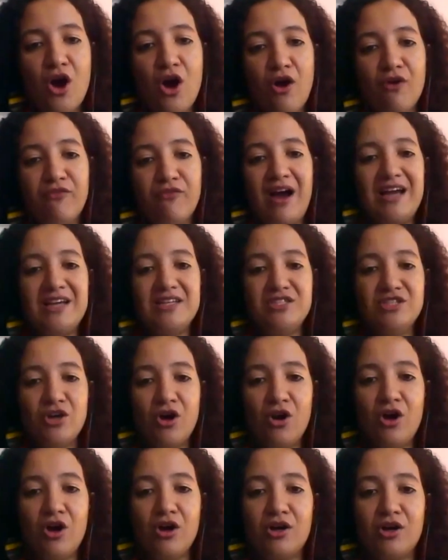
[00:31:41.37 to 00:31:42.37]
of
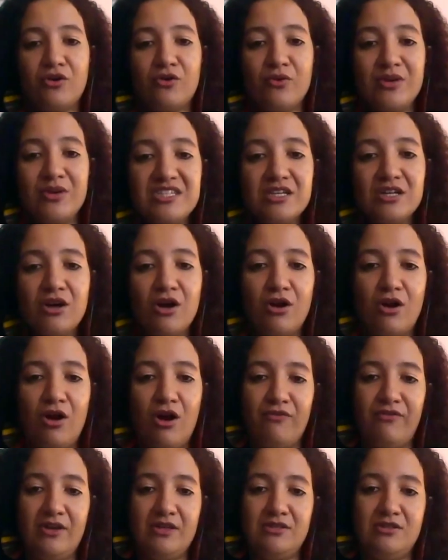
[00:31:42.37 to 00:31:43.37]
ideologues critical
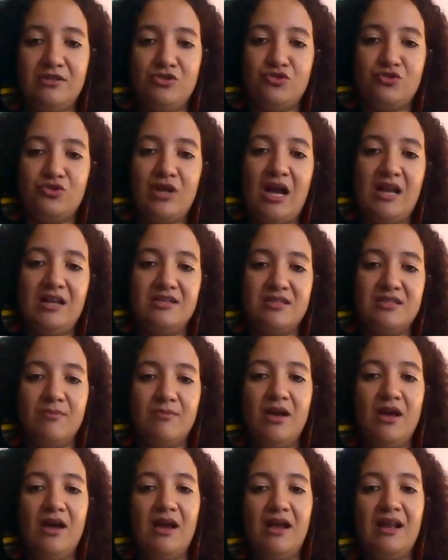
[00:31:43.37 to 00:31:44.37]
of industrialism,